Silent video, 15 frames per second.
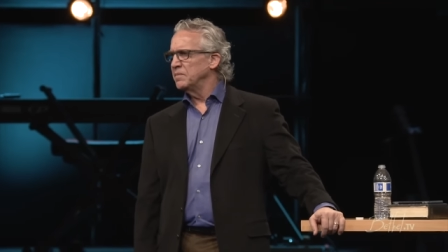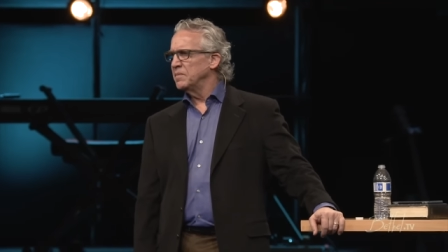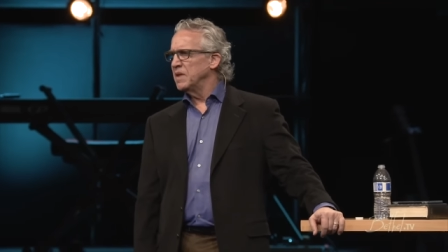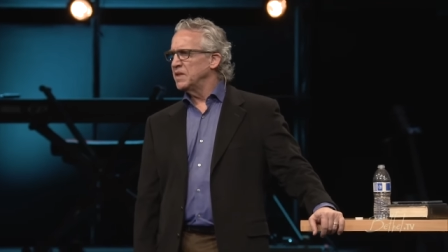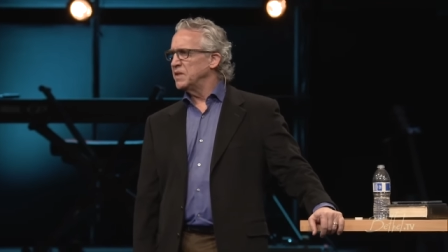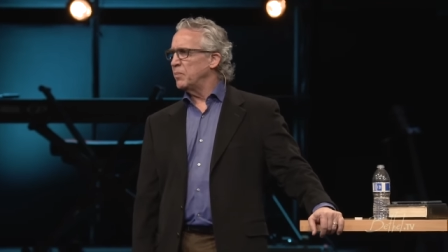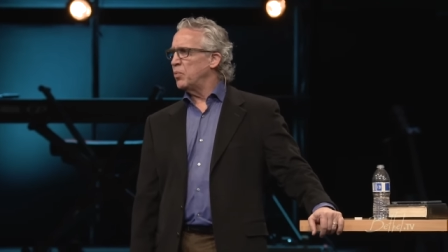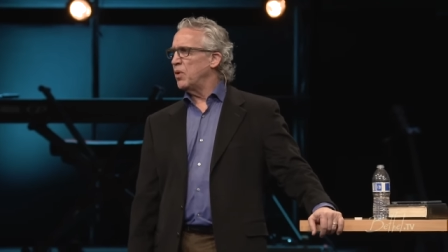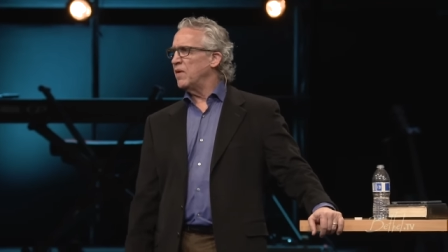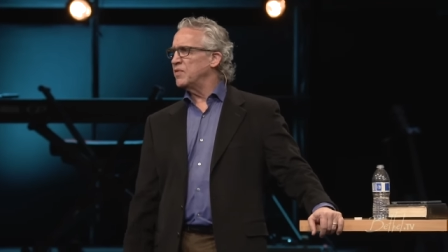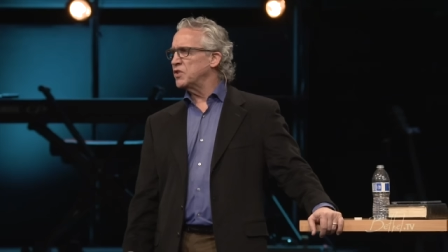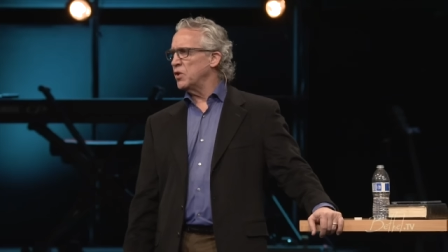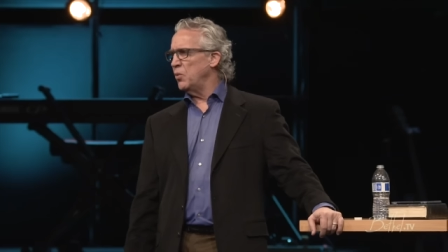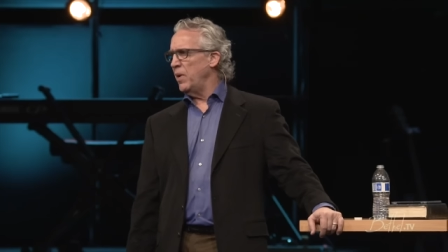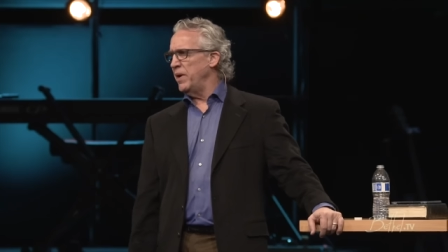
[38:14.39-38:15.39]
It's a prayer of
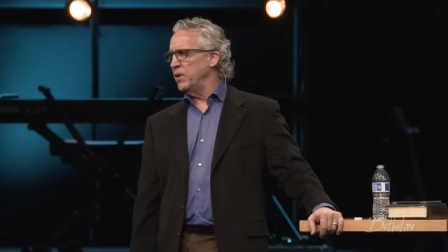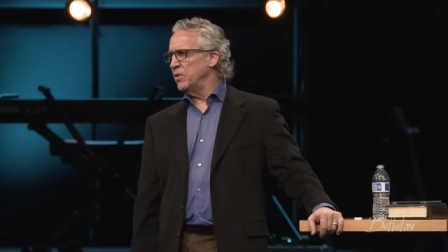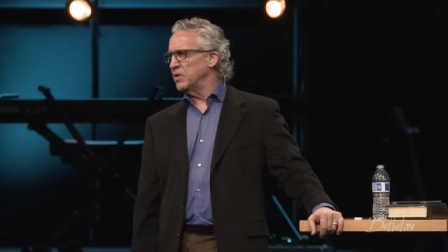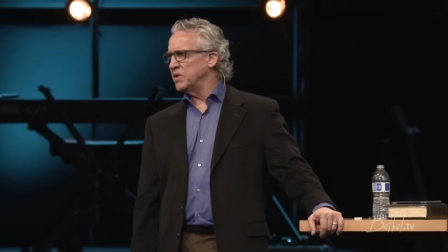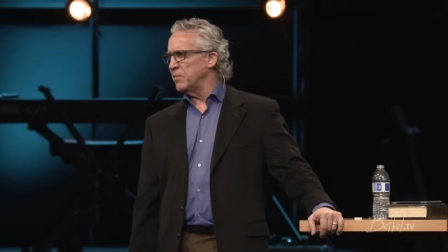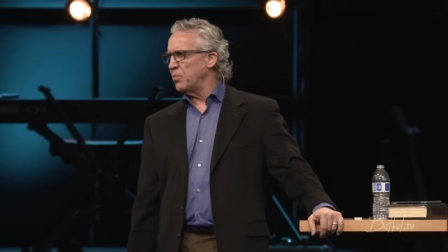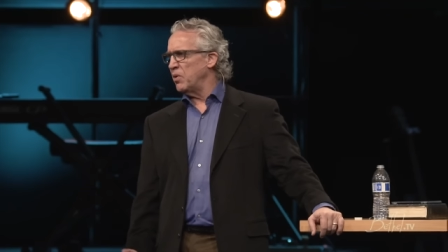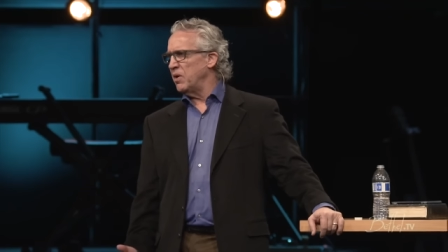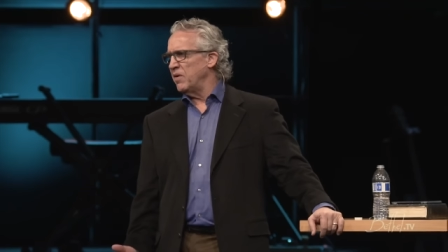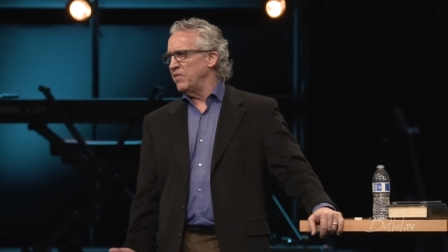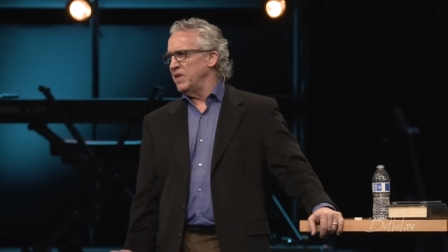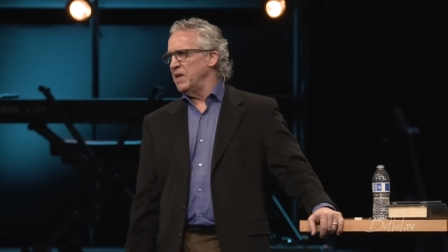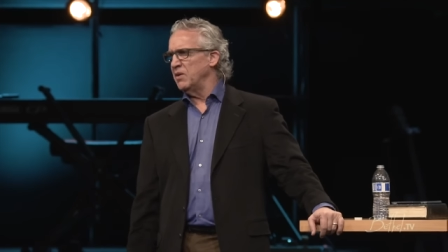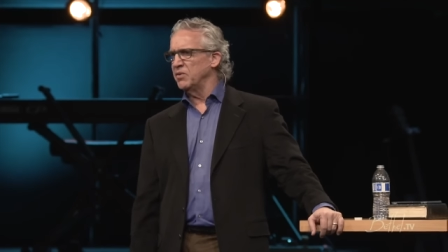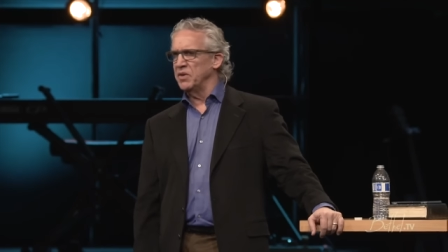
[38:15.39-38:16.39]
surrender. It's a prayer of
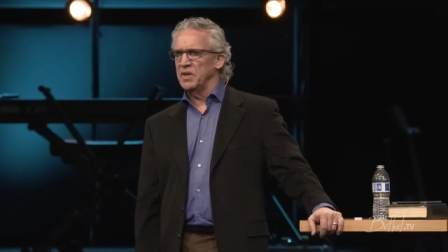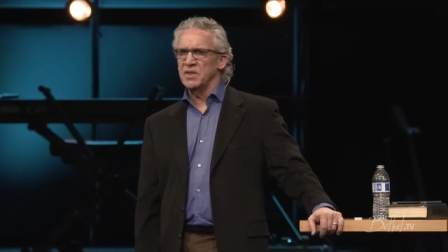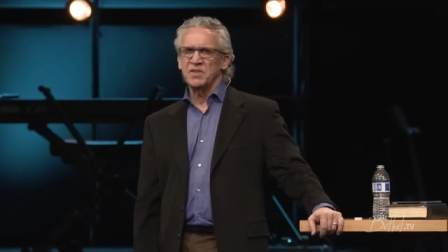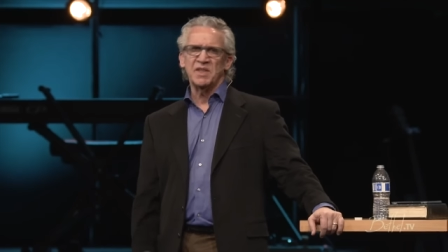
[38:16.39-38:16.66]
yieldedness.